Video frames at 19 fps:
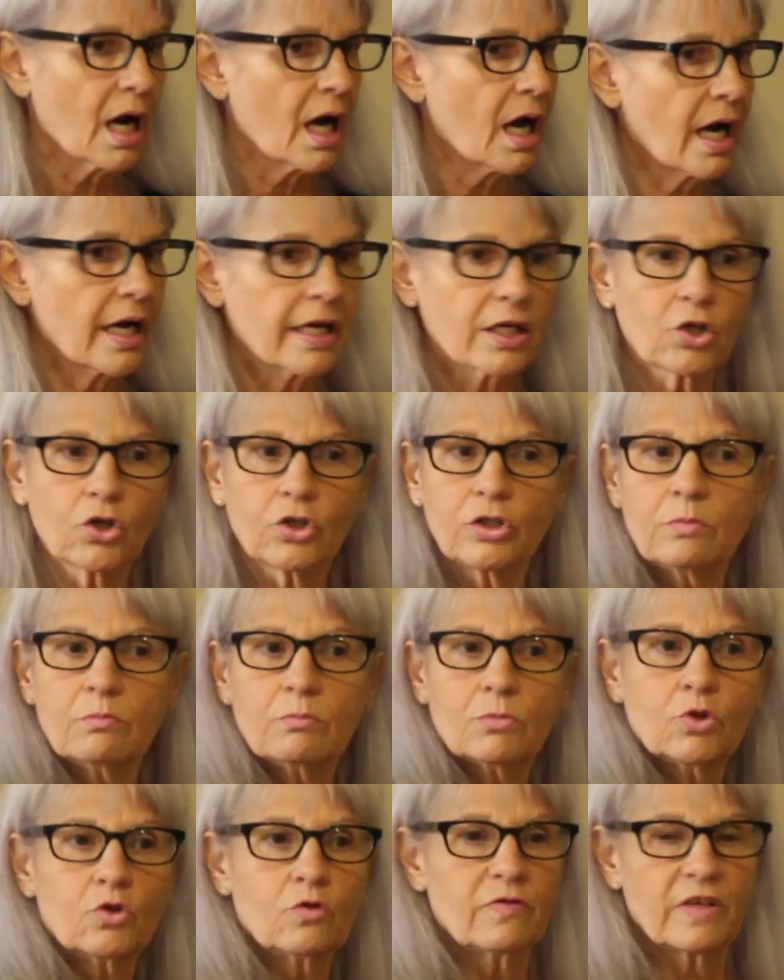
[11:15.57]
I couldn't
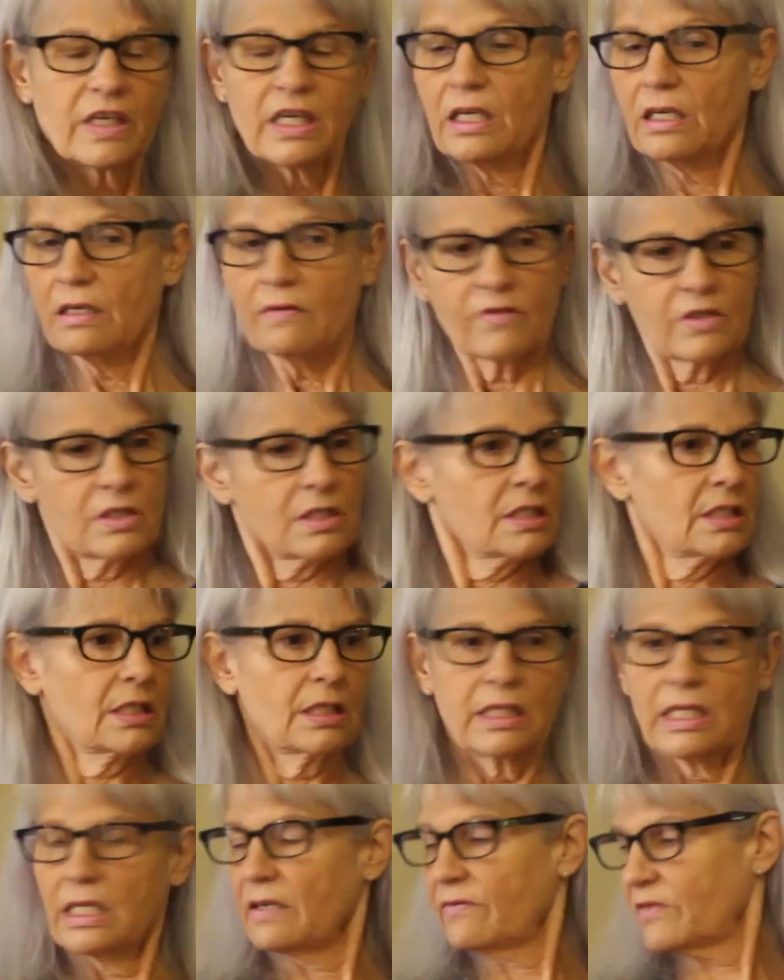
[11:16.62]
move, even
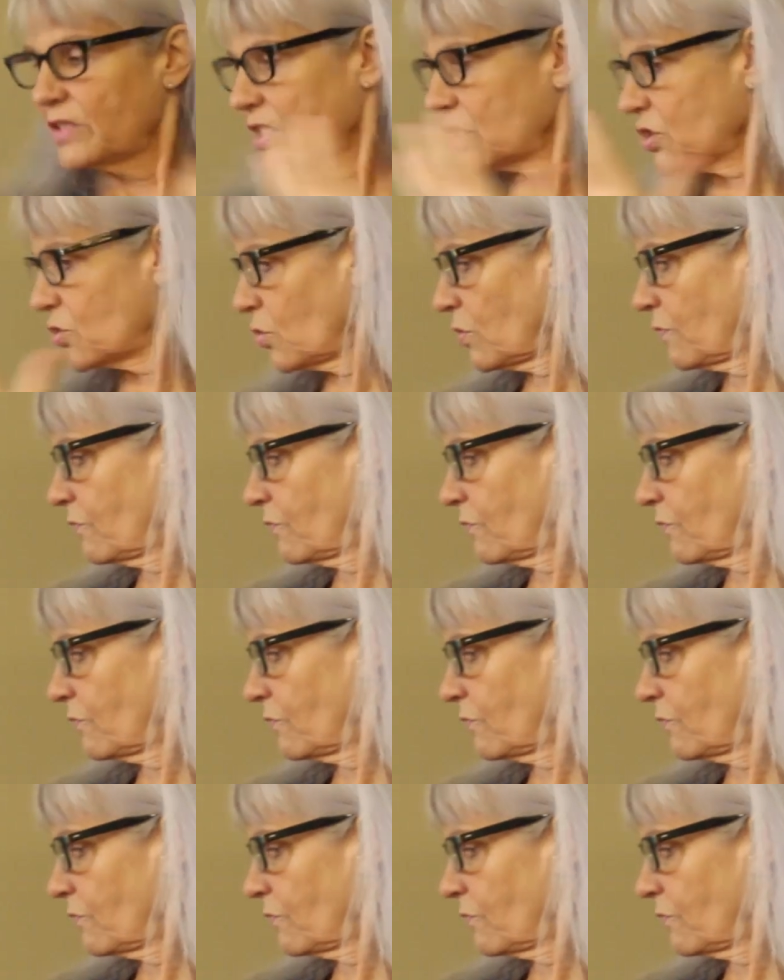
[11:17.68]
to sort